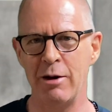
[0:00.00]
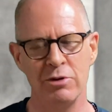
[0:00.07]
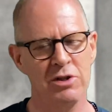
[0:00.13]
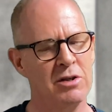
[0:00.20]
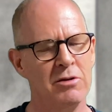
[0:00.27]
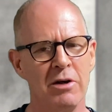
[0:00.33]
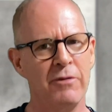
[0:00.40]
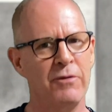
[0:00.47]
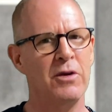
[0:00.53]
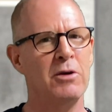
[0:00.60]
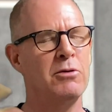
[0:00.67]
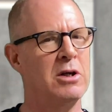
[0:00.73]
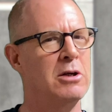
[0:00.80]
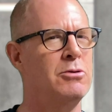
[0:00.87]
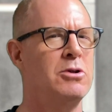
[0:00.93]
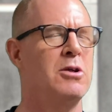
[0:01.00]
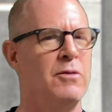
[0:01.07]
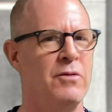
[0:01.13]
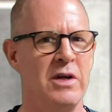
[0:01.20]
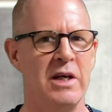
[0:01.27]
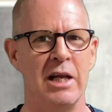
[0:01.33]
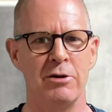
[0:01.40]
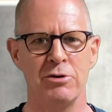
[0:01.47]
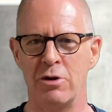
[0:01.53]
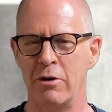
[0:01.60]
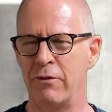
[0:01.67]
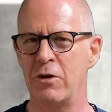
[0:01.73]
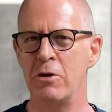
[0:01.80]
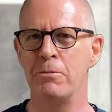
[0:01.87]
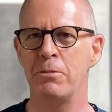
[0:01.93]
once you've got a few YouTube videos or a
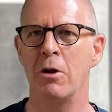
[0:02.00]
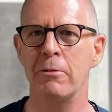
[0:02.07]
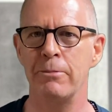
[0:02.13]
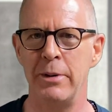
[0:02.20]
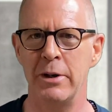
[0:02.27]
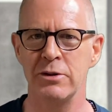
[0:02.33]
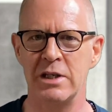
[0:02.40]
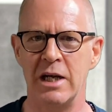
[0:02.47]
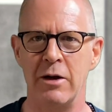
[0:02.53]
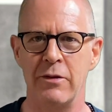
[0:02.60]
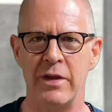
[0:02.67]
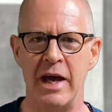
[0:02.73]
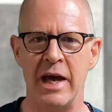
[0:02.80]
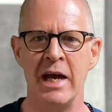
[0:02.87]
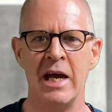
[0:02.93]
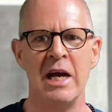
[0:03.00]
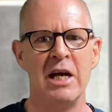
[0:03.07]
few blog posts out there,